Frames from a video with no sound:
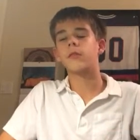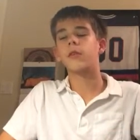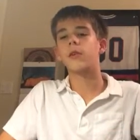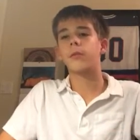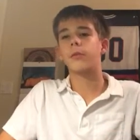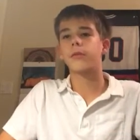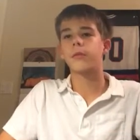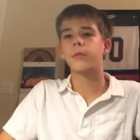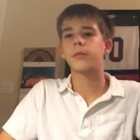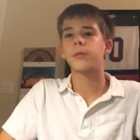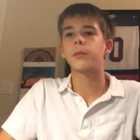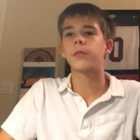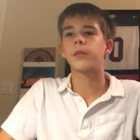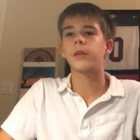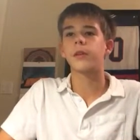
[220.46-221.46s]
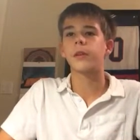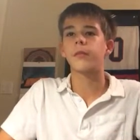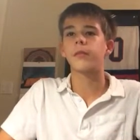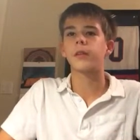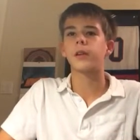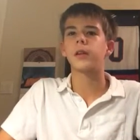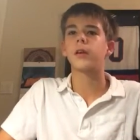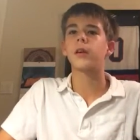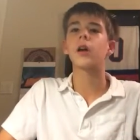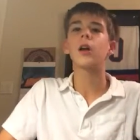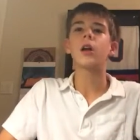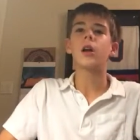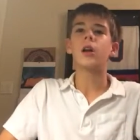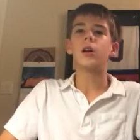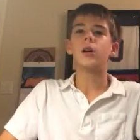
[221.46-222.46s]
go through the smooth ER, they fit in here.
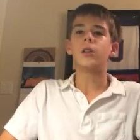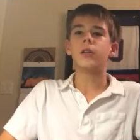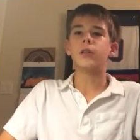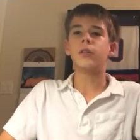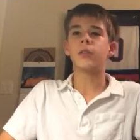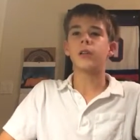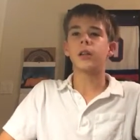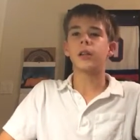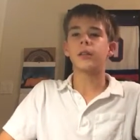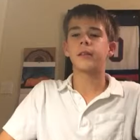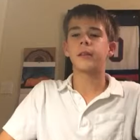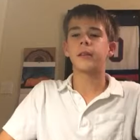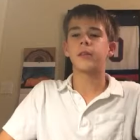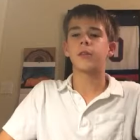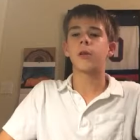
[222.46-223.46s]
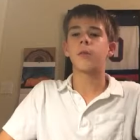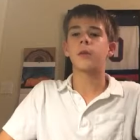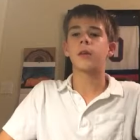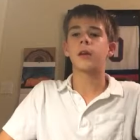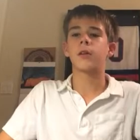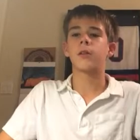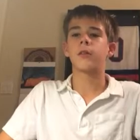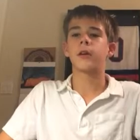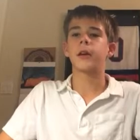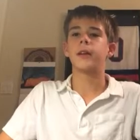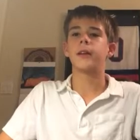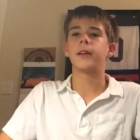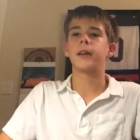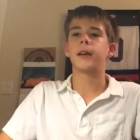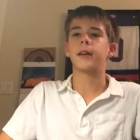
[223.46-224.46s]
Nucleus and chromatin
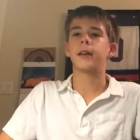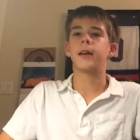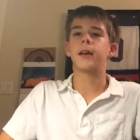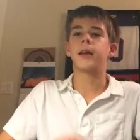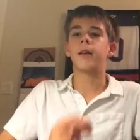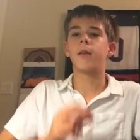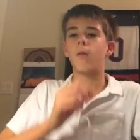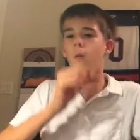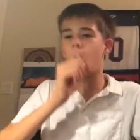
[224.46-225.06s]
create DNA.